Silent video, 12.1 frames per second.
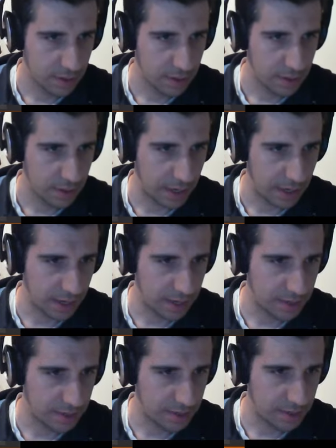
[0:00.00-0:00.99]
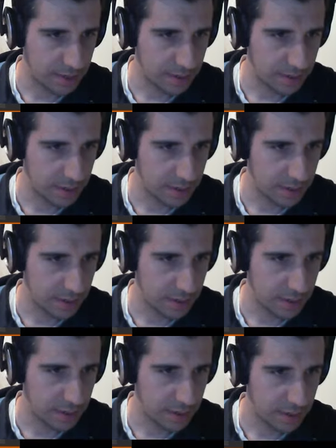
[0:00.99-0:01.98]
and
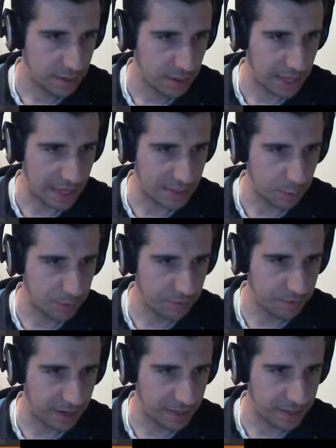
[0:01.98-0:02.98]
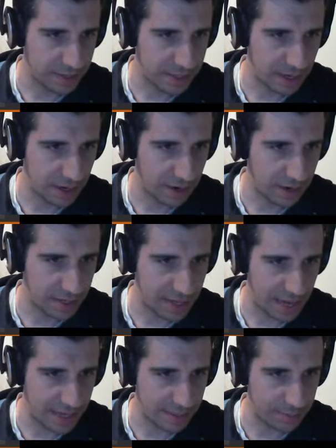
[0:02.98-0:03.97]
last open file is there, and it
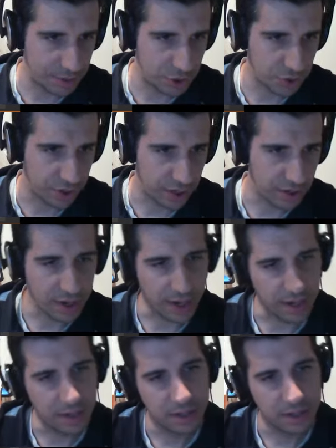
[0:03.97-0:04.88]
has empty string. Okay.